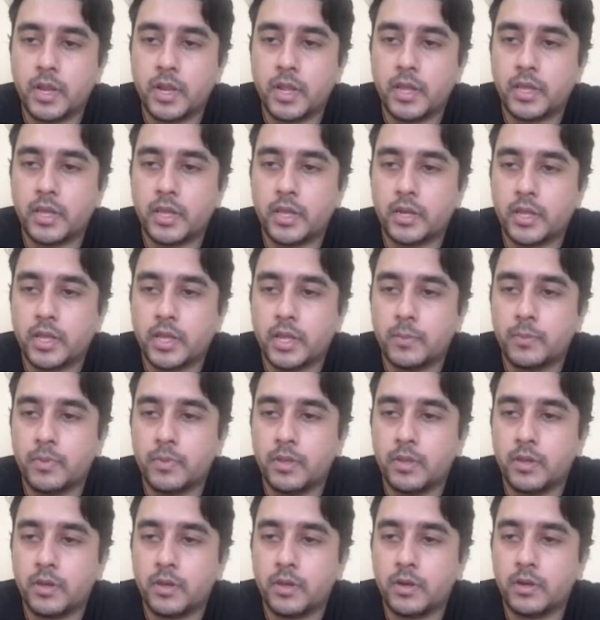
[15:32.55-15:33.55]
Like it can
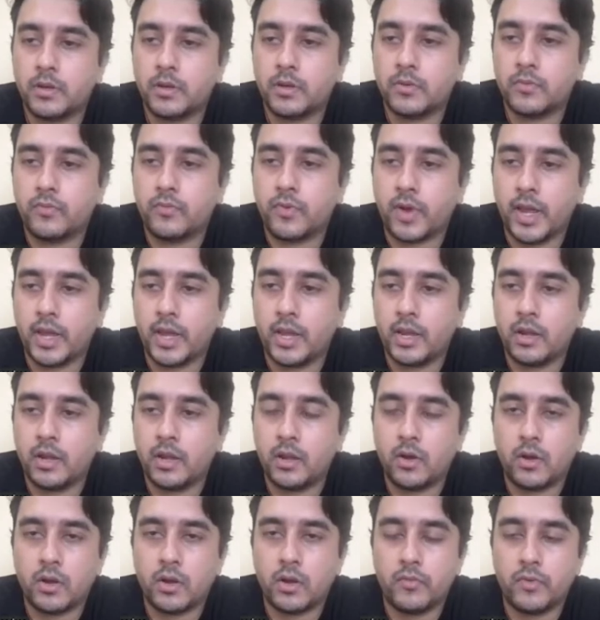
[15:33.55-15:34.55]
be a
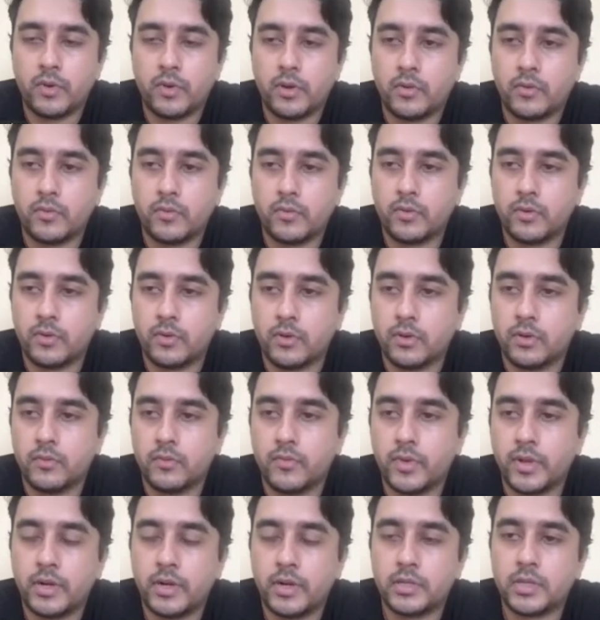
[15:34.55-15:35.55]
file, or
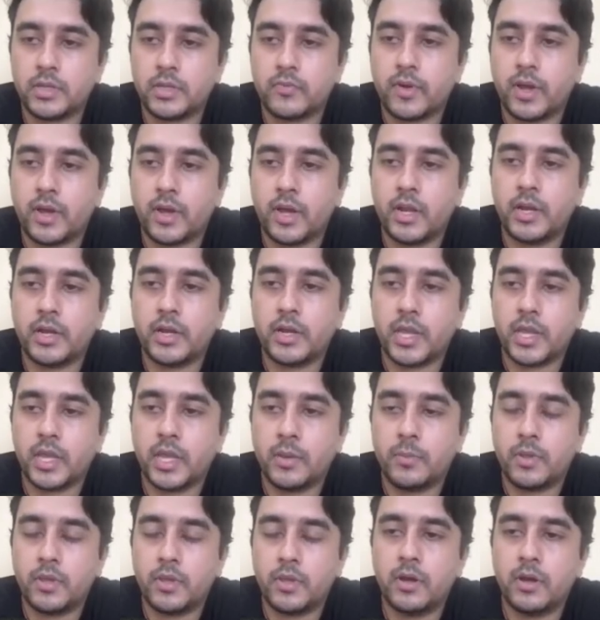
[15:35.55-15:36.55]
when it is a file, it
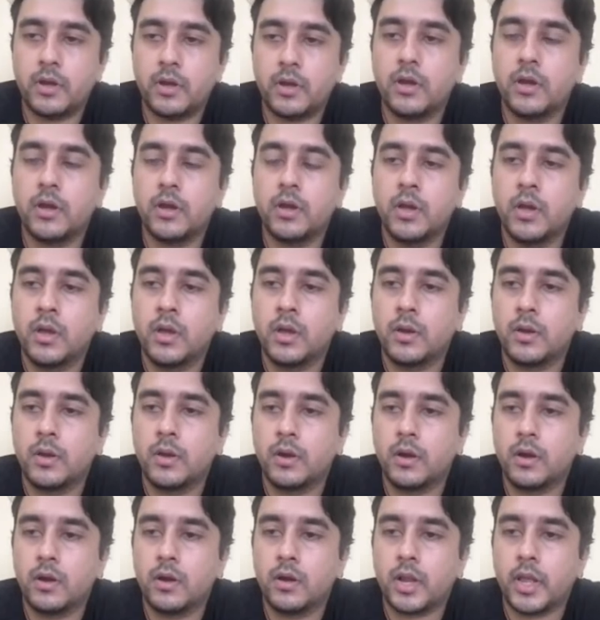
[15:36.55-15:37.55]
can be a
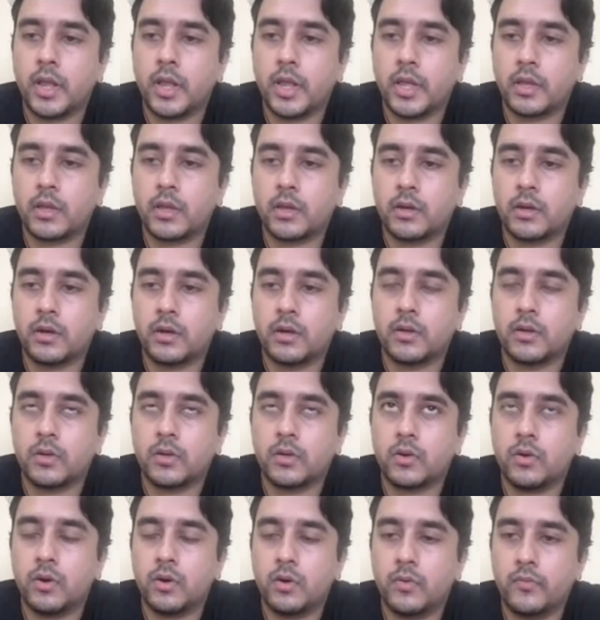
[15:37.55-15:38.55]

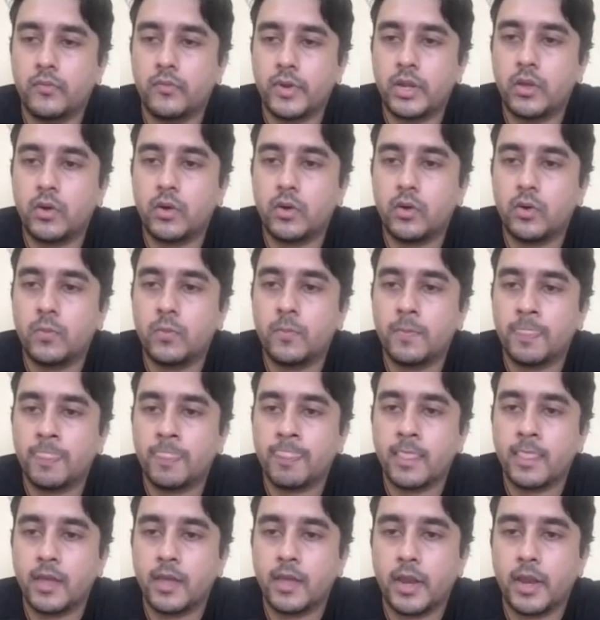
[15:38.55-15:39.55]
a video,
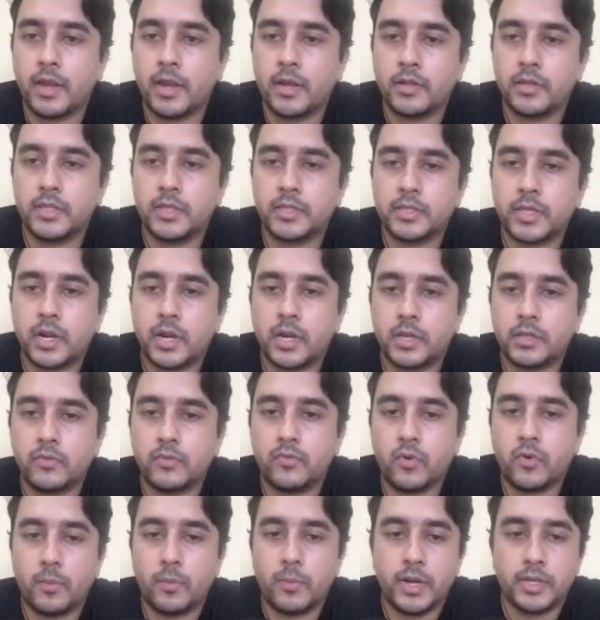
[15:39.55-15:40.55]
and these are other
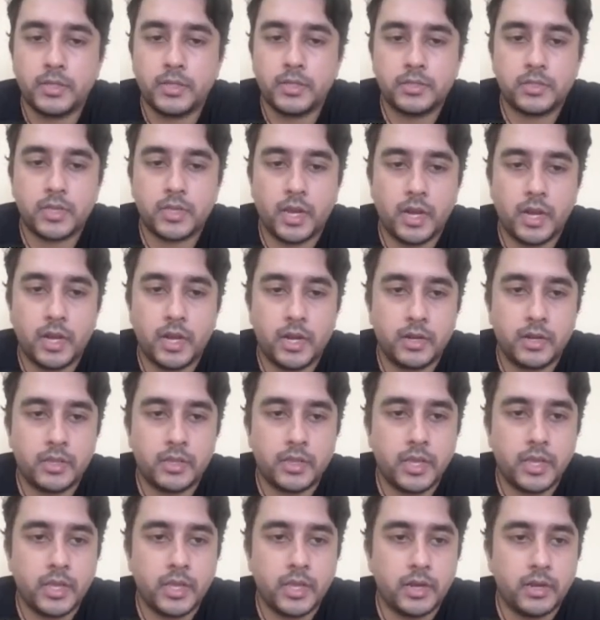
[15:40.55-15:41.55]
formats. And
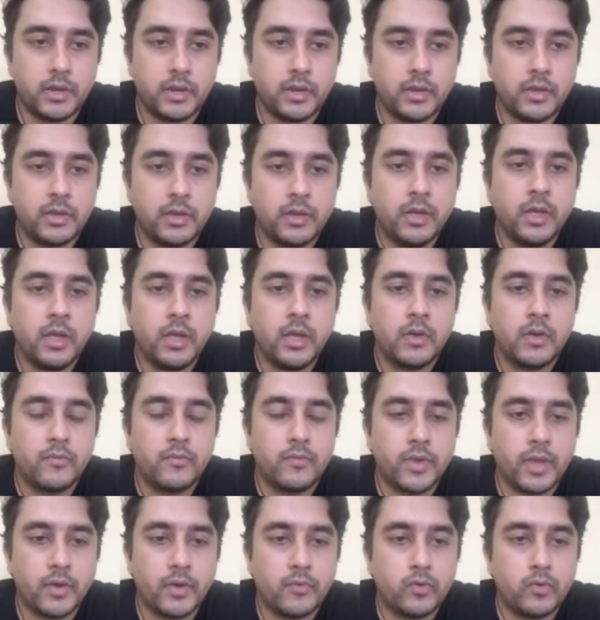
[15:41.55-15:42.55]
then
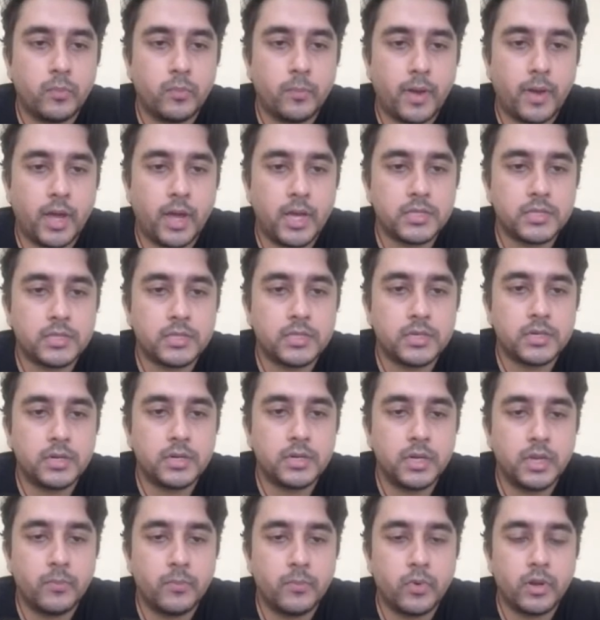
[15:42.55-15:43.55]
we have to pass
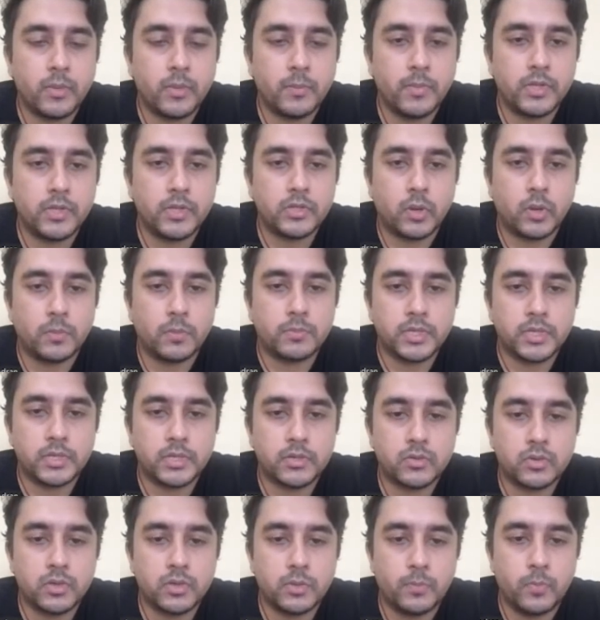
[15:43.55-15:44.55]
the input image
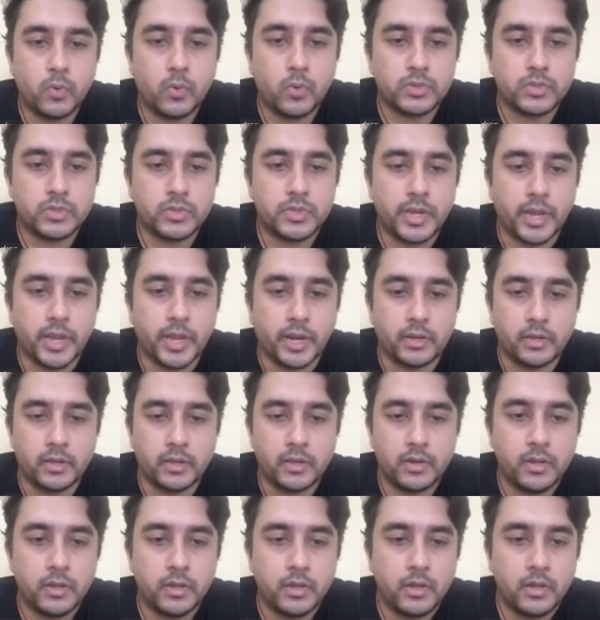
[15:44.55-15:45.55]
object to the post
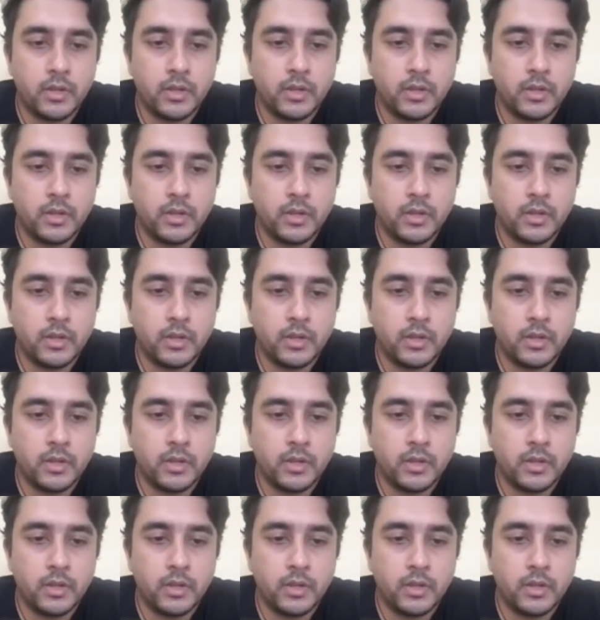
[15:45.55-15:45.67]
detector.